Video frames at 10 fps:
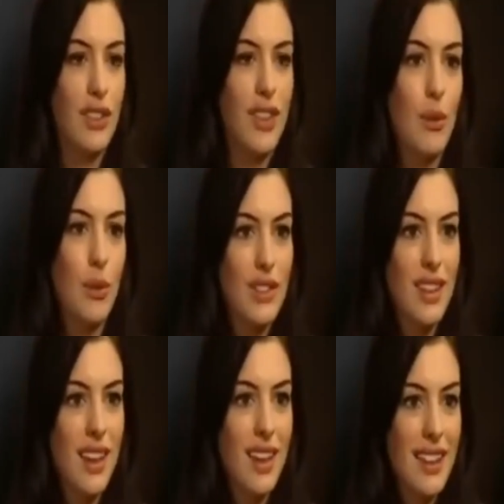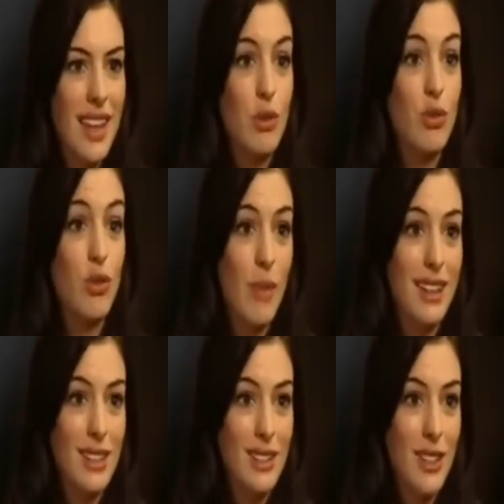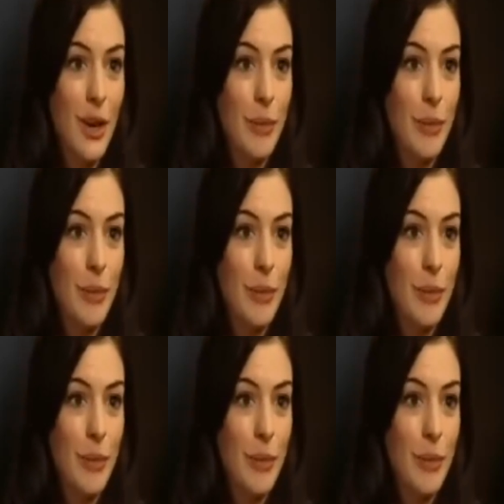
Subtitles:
contribution to the film prevailed.